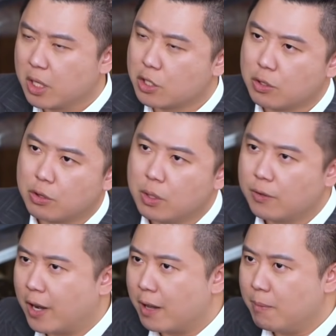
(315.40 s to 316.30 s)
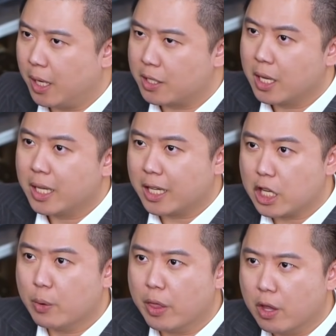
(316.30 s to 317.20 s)
It takes you 3 to 5 minutes.
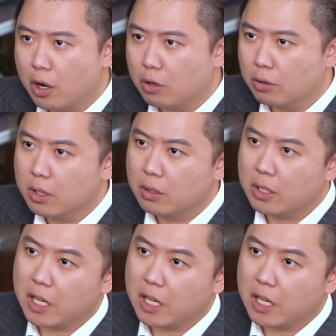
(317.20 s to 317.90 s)
Then you will know,